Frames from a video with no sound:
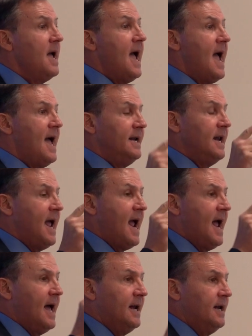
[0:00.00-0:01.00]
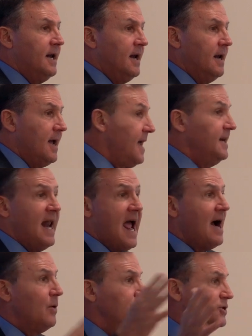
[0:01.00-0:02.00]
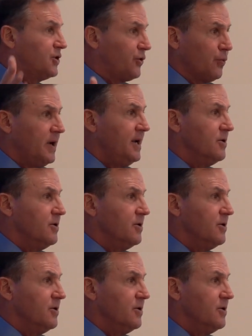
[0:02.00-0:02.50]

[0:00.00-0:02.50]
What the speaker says: and now it's 3